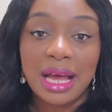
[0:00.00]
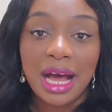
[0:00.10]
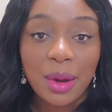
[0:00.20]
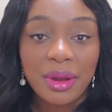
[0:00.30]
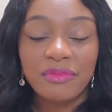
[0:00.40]

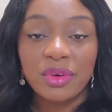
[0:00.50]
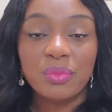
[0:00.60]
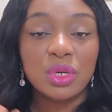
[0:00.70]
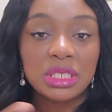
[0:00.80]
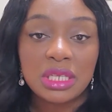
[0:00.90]
However,
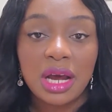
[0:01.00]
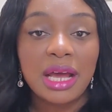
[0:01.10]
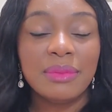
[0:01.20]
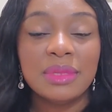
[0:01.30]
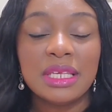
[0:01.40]
most
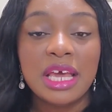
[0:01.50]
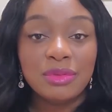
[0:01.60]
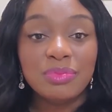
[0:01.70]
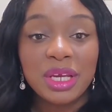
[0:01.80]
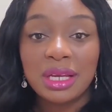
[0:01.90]
times,
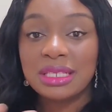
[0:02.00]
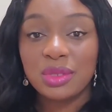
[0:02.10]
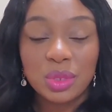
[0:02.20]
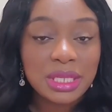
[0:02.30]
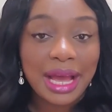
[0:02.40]
because
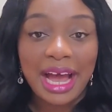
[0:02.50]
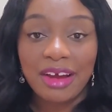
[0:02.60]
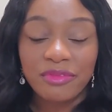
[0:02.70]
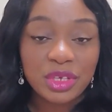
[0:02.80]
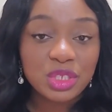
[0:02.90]
those are
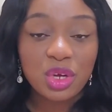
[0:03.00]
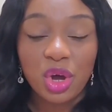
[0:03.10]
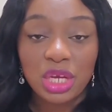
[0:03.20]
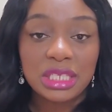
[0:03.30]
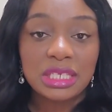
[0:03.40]
average
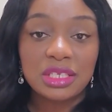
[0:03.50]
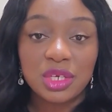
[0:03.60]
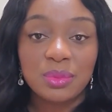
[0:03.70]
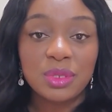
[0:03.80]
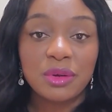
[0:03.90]
costs in
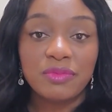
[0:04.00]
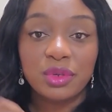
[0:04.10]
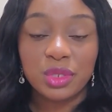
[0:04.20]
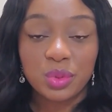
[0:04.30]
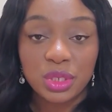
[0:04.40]
terms of
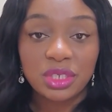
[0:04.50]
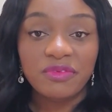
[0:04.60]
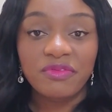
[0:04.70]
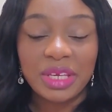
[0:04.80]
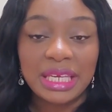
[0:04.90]
your
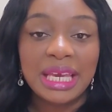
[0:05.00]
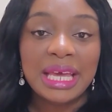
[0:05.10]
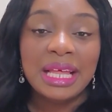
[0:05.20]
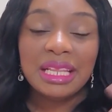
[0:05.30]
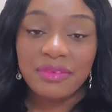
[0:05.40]
tuition fee,
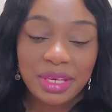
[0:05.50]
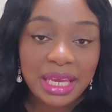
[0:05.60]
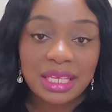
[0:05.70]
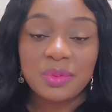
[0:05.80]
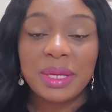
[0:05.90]
living
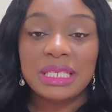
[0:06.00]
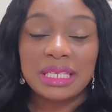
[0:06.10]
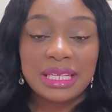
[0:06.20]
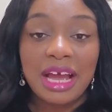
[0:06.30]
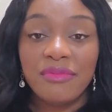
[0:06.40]
expense
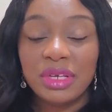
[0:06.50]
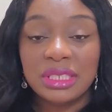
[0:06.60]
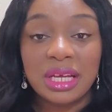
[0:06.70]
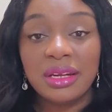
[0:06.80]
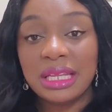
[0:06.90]
is
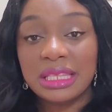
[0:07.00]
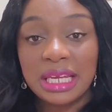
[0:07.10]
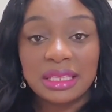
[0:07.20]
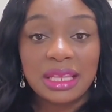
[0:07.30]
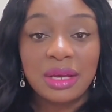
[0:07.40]
averaged out at
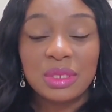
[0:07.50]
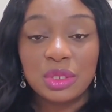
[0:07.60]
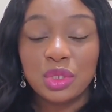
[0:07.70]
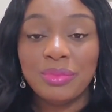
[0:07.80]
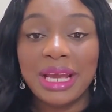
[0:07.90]

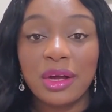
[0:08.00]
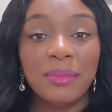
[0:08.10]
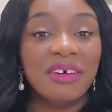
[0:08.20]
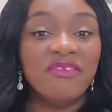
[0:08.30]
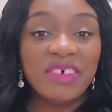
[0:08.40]
$10,000, you might come
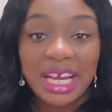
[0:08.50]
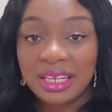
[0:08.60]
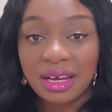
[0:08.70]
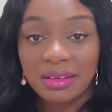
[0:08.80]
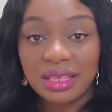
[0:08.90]
and
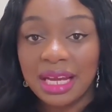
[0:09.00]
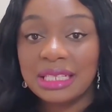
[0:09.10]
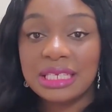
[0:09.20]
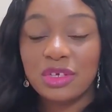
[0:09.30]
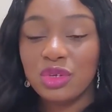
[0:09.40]
find out that,
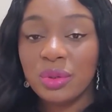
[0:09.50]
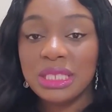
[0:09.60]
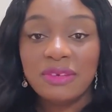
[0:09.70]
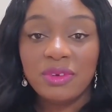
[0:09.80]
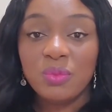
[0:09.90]

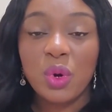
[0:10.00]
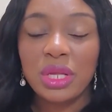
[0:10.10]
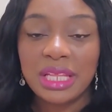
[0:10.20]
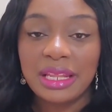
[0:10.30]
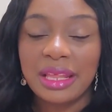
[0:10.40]
it's even more
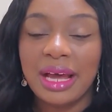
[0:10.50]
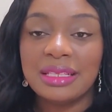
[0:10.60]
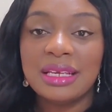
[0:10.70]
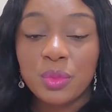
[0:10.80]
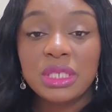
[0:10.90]
than that.
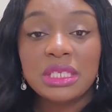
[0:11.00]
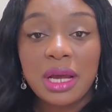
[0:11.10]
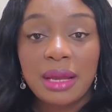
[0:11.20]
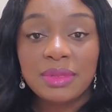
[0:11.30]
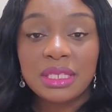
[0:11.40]
Most
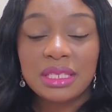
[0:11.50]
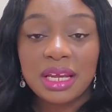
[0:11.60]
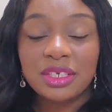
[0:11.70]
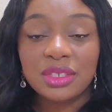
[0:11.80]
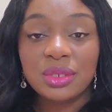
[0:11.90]
times,
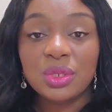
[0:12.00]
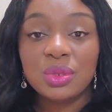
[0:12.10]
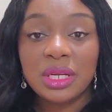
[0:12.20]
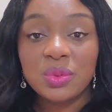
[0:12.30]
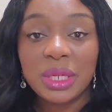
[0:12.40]
international
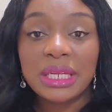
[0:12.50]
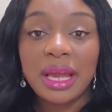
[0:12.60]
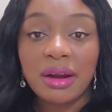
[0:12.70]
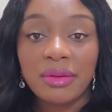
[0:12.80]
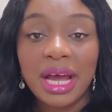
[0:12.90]
students, when they
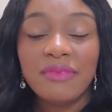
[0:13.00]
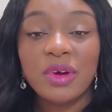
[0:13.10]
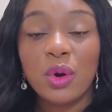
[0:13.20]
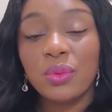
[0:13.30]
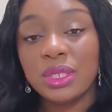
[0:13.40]
arrive,
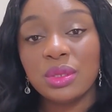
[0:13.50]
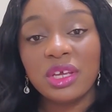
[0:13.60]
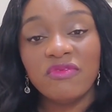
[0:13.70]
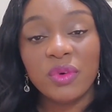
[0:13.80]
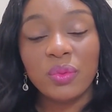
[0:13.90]
are always
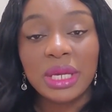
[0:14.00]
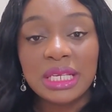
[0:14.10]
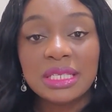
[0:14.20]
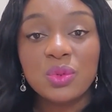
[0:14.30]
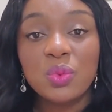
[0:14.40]
looking for ways
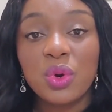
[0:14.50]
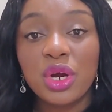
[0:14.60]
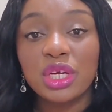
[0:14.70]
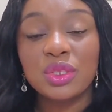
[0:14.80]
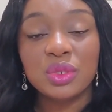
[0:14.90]
to
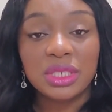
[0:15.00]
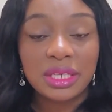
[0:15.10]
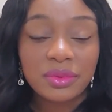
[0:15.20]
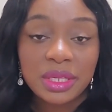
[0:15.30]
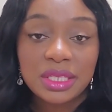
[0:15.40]
work, to
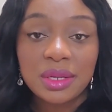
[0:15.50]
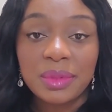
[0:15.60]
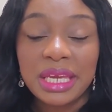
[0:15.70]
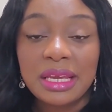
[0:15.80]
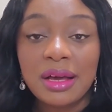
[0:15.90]
generate some
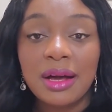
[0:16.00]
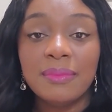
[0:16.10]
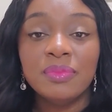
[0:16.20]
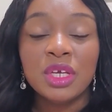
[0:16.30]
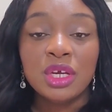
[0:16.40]

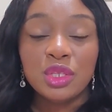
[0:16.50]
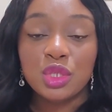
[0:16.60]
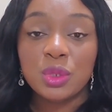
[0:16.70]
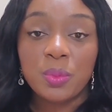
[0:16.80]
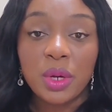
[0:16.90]
income, to
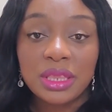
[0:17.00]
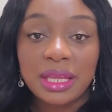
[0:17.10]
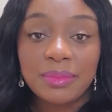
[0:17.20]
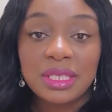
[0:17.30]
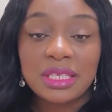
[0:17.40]
support
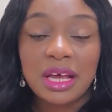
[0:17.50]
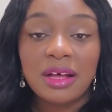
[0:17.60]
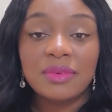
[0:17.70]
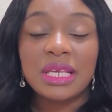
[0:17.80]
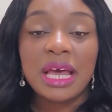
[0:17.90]

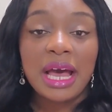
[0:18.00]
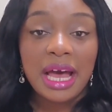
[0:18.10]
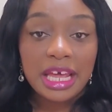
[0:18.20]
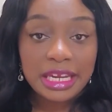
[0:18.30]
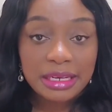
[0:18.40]
themselves
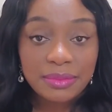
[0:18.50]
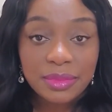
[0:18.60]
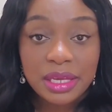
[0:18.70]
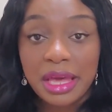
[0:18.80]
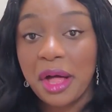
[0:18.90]
and
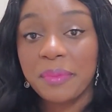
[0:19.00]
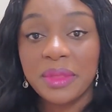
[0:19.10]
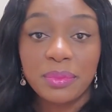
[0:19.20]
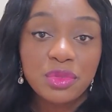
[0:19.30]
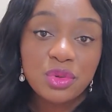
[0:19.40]
help
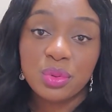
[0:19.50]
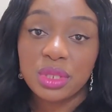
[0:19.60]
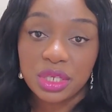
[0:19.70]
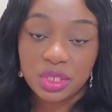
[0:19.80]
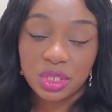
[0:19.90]
them through
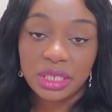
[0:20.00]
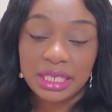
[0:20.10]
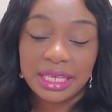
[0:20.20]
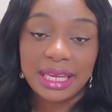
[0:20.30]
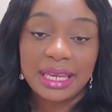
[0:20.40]
their
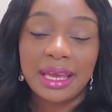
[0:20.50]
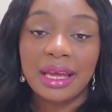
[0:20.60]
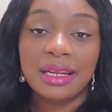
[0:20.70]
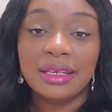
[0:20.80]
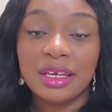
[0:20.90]
study in
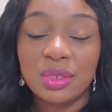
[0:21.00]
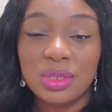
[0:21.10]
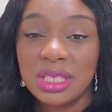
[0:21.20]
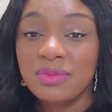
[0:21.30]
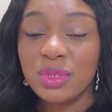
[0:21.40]
Canada. So
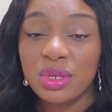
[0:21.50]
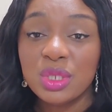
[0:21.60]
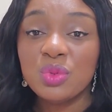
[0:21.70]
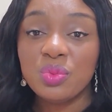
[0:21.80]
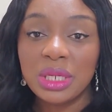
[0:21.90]
this video
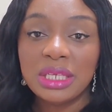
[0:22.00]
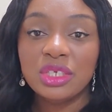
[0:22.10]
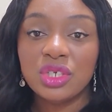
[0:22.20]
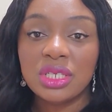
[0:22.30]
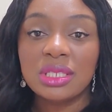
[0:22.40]
is really
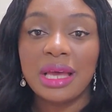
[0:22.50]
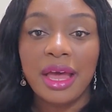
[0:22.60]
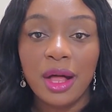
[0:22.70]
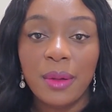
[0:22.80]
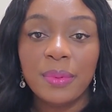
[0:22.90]
just to
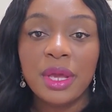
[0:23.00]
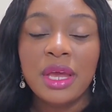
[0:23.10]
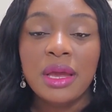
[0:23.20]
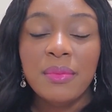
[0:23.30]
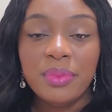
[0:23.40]
help
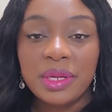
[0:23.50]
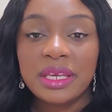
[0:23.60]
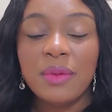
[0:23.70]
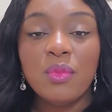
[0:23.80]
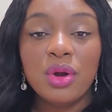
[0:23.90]
bring
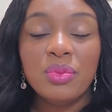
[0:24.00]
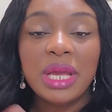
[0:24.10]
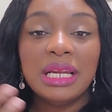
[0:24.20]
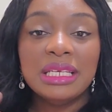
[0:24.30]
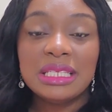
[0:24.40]
a more
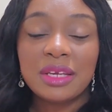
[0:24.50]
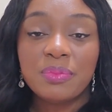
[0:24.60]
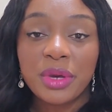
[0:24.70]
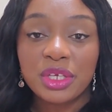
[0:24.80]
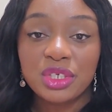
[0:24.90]
realistic
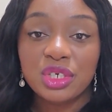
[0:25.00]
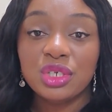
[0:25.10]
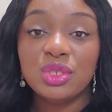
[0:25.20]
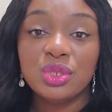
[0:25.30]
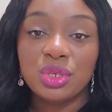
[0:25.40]

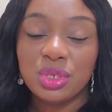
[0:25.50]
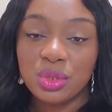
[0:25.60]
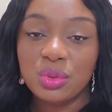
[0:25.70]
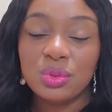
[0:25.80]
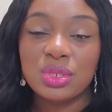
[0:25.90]
picture to
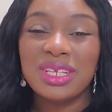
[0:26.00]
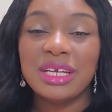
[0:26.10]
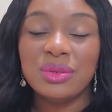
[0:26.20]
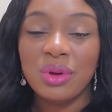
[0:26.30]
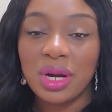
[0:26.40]
you so that
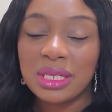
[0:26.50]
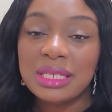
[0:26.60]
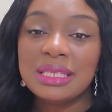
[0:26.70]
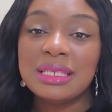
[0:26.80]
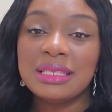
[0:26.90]
you
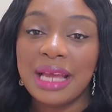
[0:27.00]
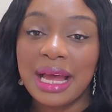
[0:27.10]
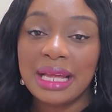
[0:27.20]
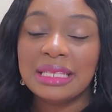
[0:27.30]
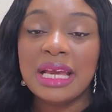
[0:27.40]

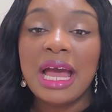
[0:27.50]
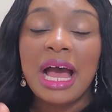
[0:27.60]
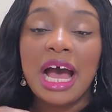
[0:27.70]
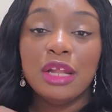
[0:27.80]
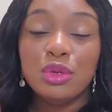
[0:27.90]
understand
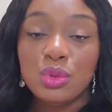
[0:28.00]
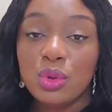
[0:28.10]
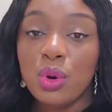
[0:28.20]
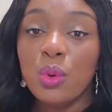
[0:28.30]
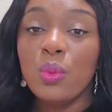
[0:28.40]
and
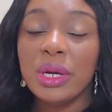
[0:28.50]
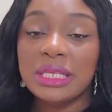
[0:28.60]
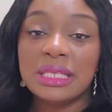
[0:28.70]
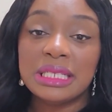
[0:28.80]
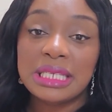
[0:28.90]
know what
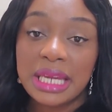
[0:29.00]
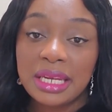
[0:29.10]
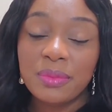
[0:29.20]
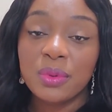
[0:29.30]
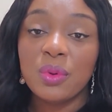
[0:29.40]
is
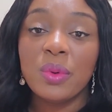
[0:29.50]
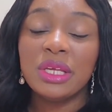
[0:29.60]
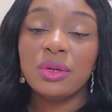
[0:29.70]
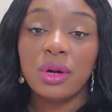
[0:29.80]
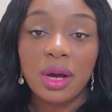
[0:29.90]
attainable when
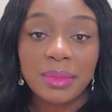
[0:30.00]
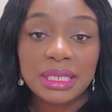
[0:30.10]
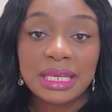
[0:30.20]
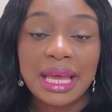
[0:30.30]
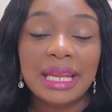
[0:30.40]
you're coming
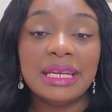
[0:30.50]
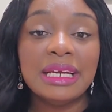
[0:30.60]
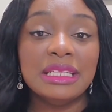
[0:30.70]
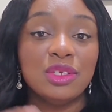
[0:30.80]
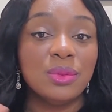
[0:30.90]
to Canada
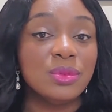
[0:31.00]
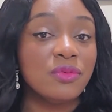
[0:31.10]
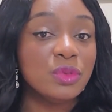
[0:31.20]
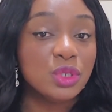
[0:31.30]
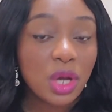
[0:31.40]
in terms
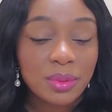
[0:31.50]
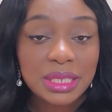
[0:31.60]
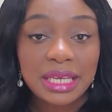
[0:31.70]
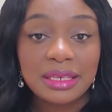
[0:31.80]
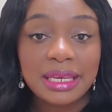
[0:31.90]
of jobs
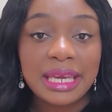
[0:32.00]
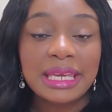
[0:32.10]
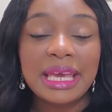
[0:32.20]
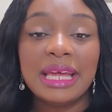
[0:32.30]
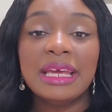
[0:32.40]
that you can
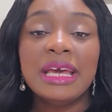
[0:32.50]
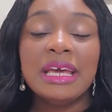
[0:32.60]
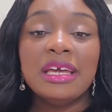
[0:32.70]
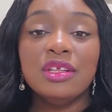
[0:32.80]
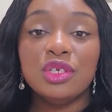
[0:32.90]
get,
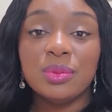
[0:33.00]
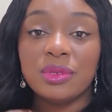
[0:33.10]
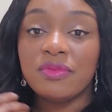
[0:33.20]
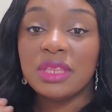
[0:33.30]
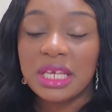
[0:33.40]
in terms
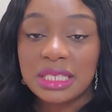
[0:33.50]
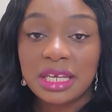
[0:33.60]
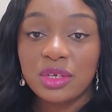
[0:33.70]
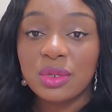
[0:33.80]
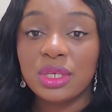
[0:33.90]
of things
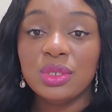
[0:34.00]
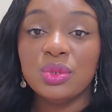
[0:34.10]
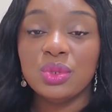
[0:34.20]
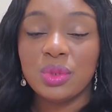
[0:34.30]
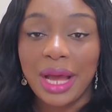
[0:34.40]
that you can do
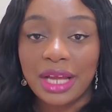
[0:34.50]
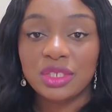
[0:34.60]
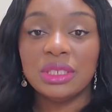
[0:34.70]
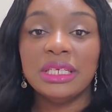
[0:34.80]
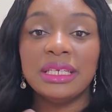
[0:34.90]
to
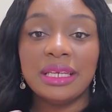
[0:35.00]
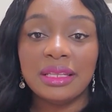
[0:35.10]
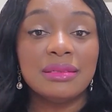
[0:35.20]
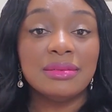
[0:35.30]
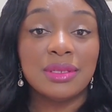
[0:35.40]
actually get
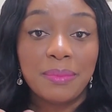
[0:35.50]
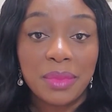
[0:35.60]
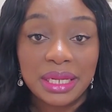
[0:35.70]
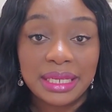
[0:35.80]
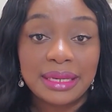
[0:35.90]
some
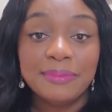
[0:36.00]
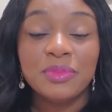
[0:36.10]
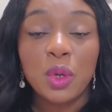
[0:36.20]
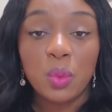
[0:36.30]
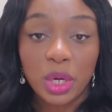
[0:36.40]
money
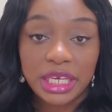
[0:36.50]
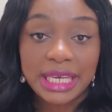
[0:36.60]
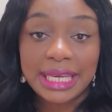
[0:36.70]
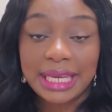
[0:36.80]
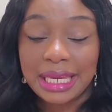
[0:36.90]

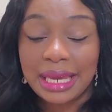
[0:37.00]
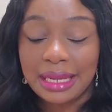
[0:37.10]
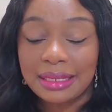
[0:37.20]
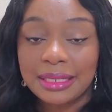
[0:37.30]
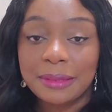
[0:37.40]
working in
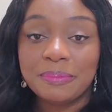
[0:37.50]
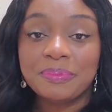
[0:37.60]
Canada.